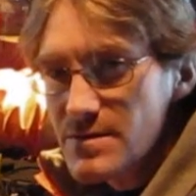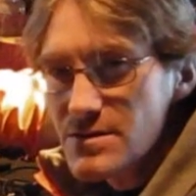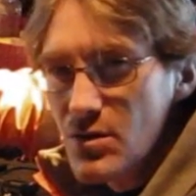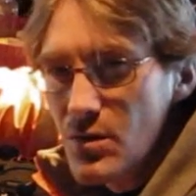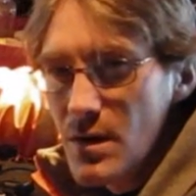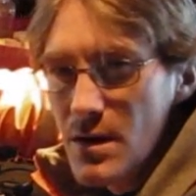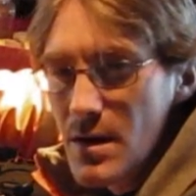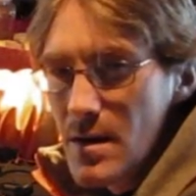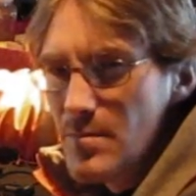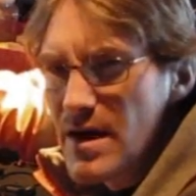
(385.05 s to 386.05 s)
There's no
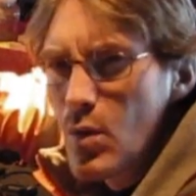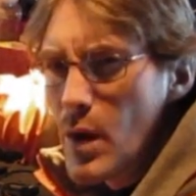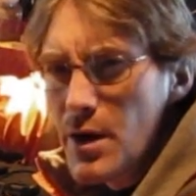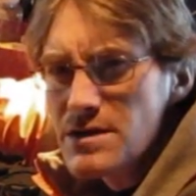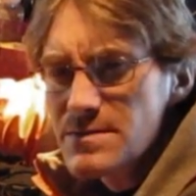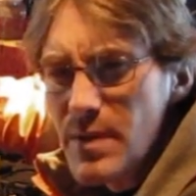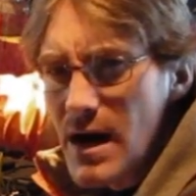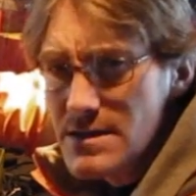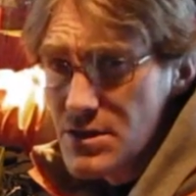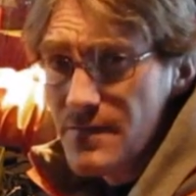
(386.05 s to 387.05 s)
big wear
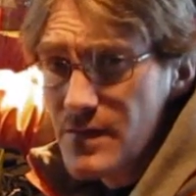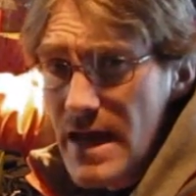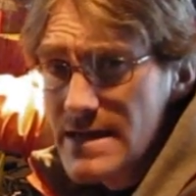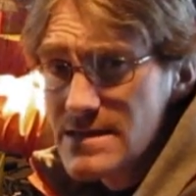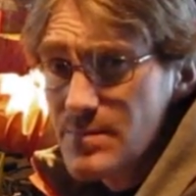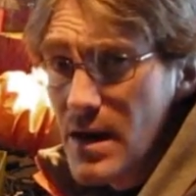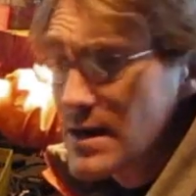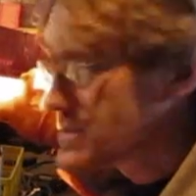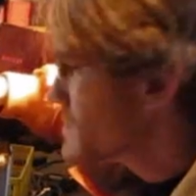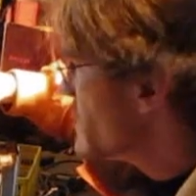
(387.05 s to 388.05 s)
spots or flat
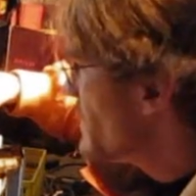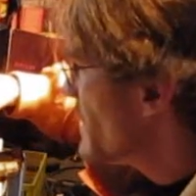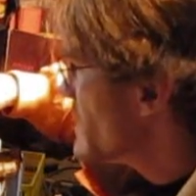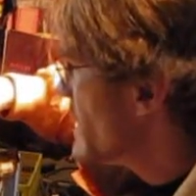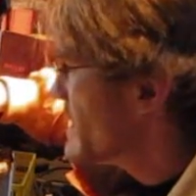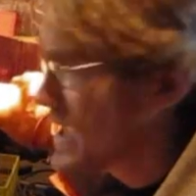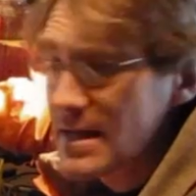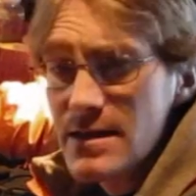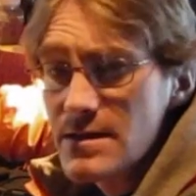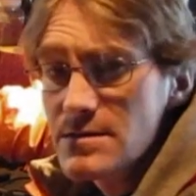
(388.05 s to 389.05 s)
spots or anything like
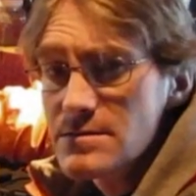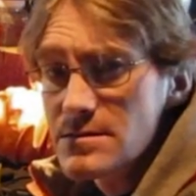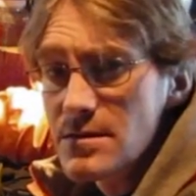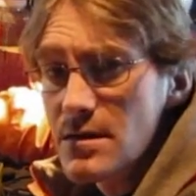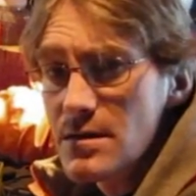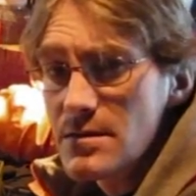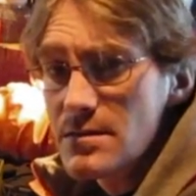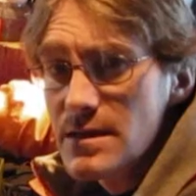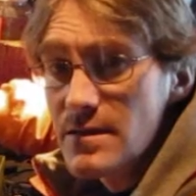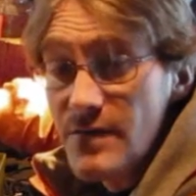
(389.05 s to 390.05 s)
that that,
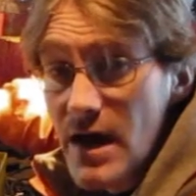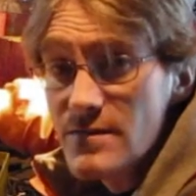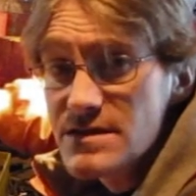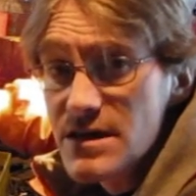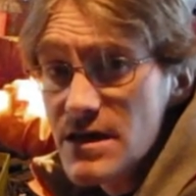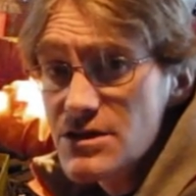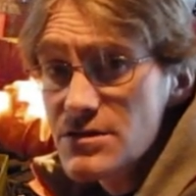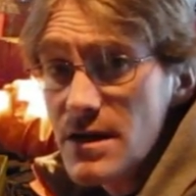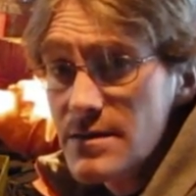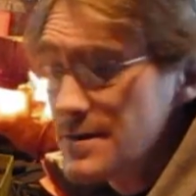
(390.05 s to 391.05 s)
uh, that the valves touch
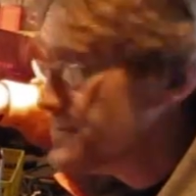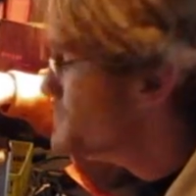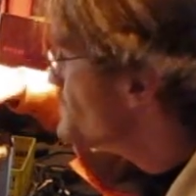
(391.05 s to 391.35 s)
or nothing.